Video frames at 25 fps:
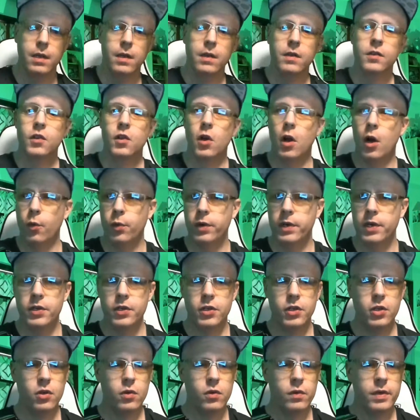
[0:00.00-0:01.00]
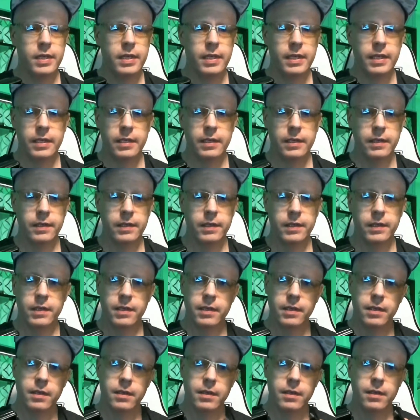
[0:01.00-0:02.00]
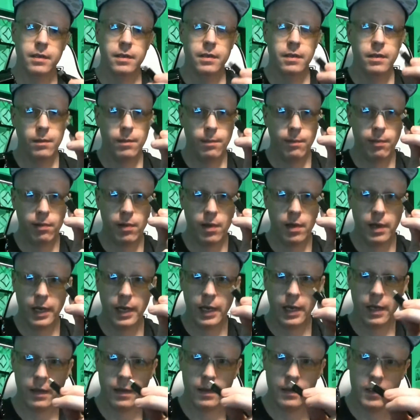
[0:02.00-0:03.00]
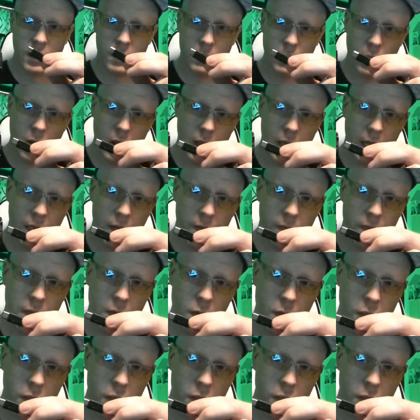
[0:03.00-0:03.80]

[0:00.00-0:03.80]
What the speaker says: So all we're going to do is plug in the small end of the